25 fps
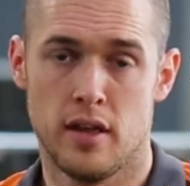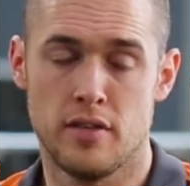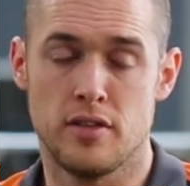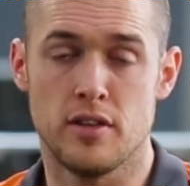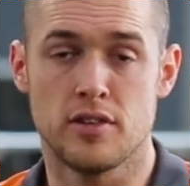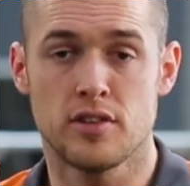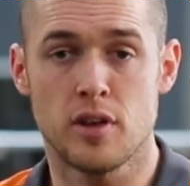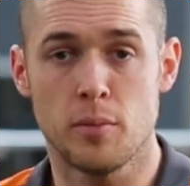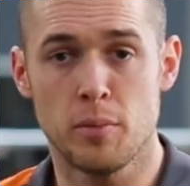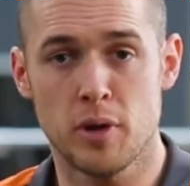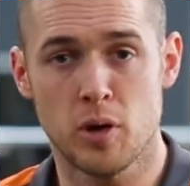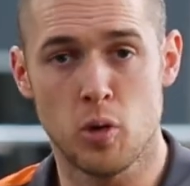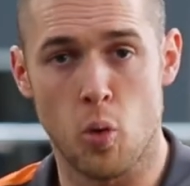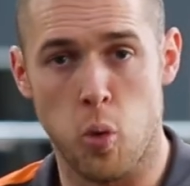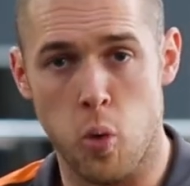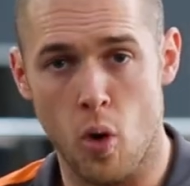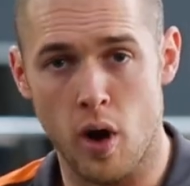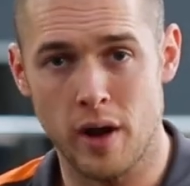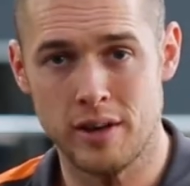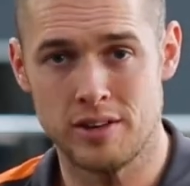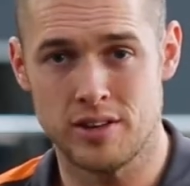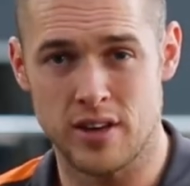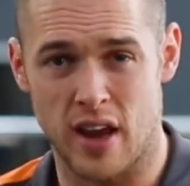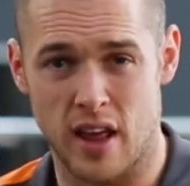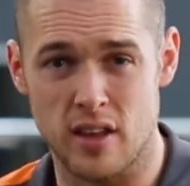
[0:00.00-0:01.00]
This can be
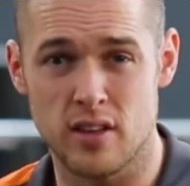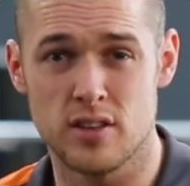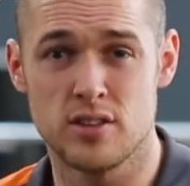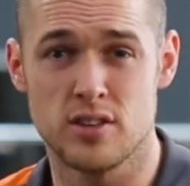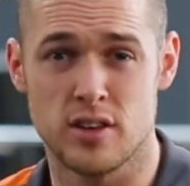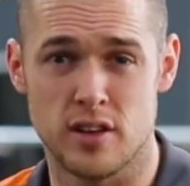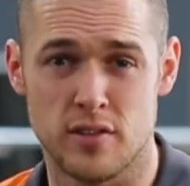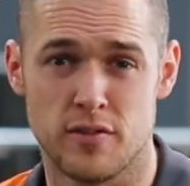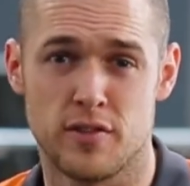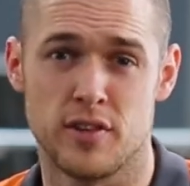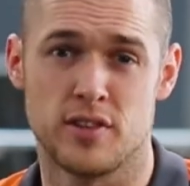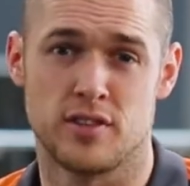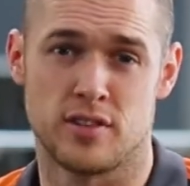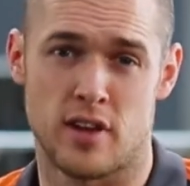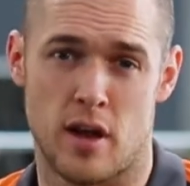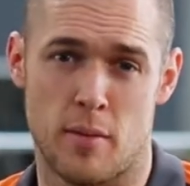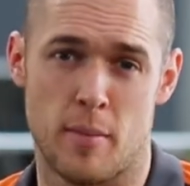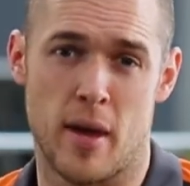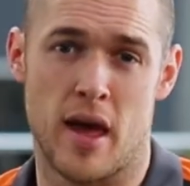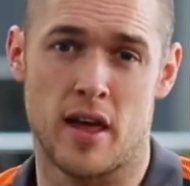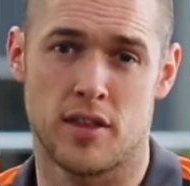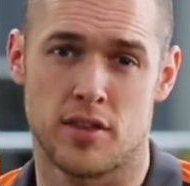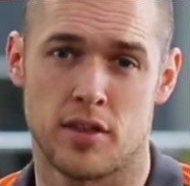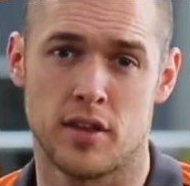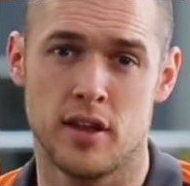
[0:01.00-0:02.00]
quite challenging for
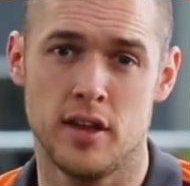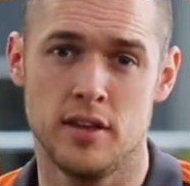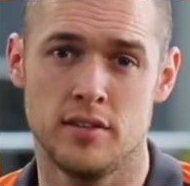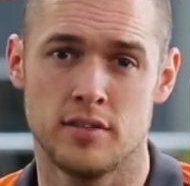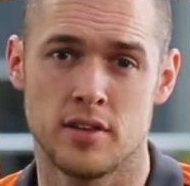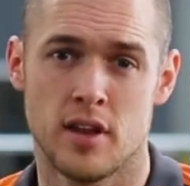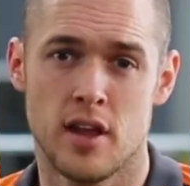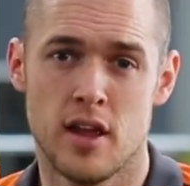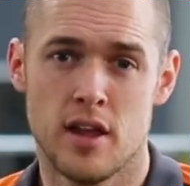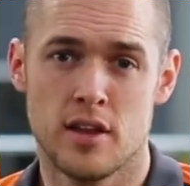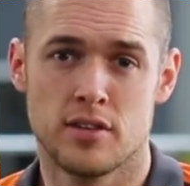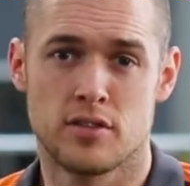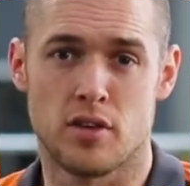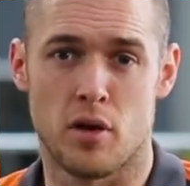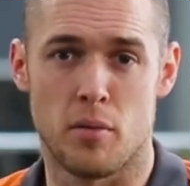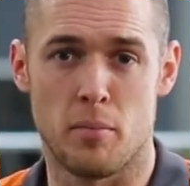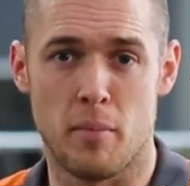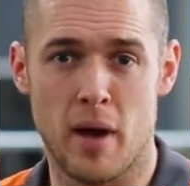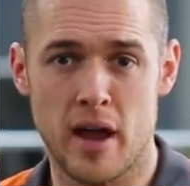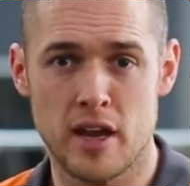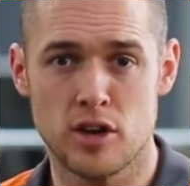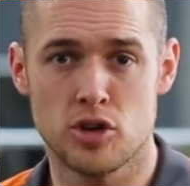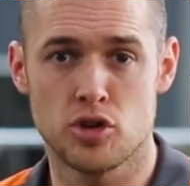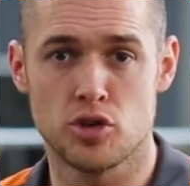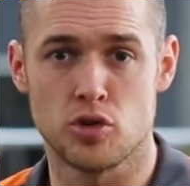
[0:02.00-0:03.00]
some athletes, so
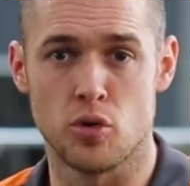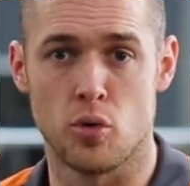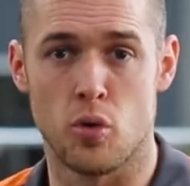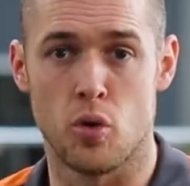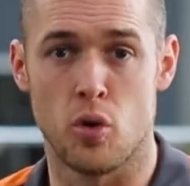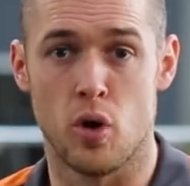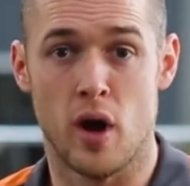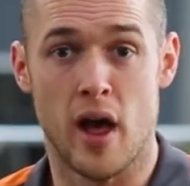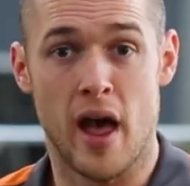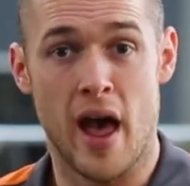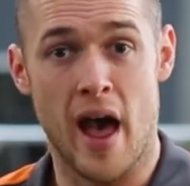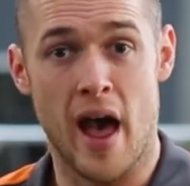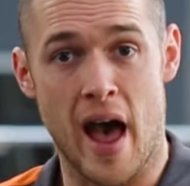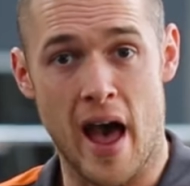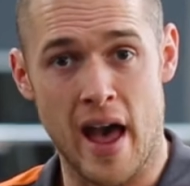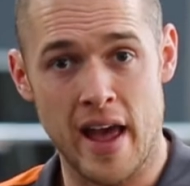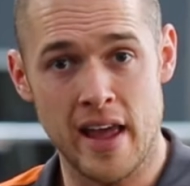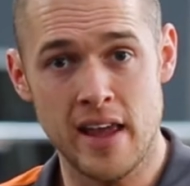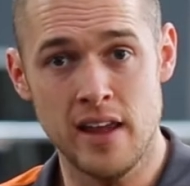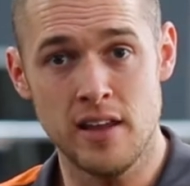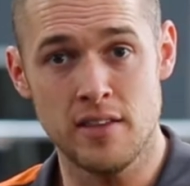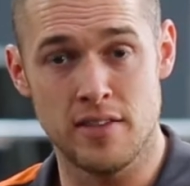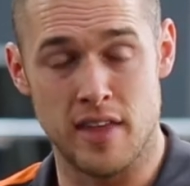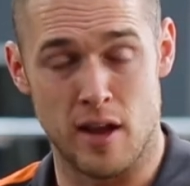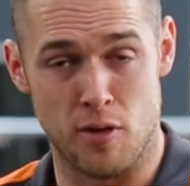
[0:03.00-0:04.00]
make sure
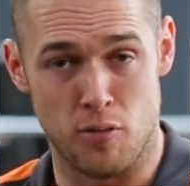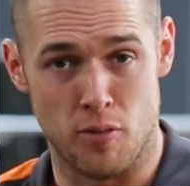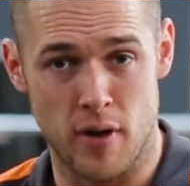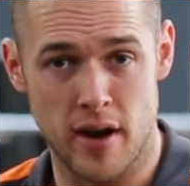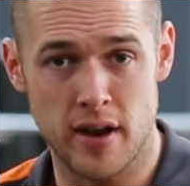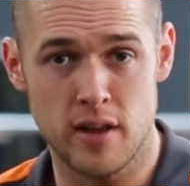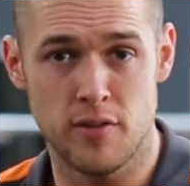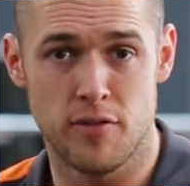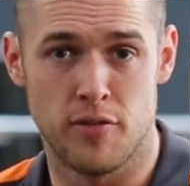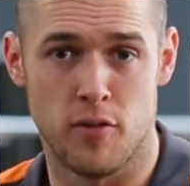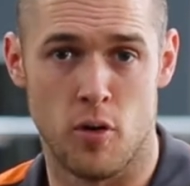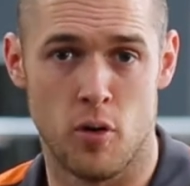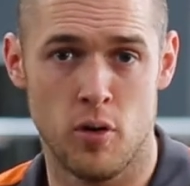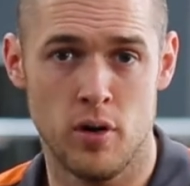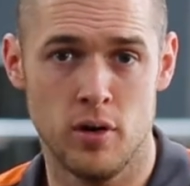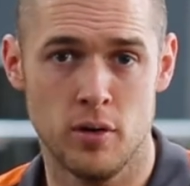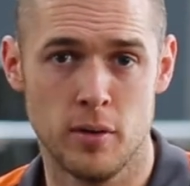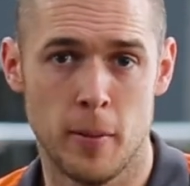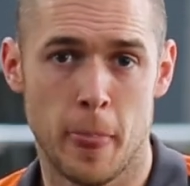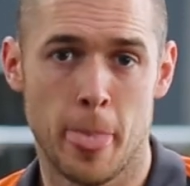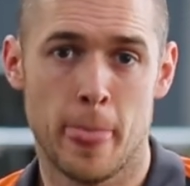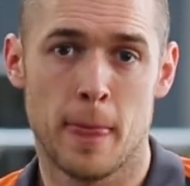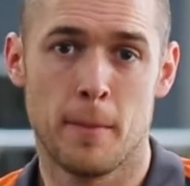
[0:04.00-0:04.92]
A, they're ready for it,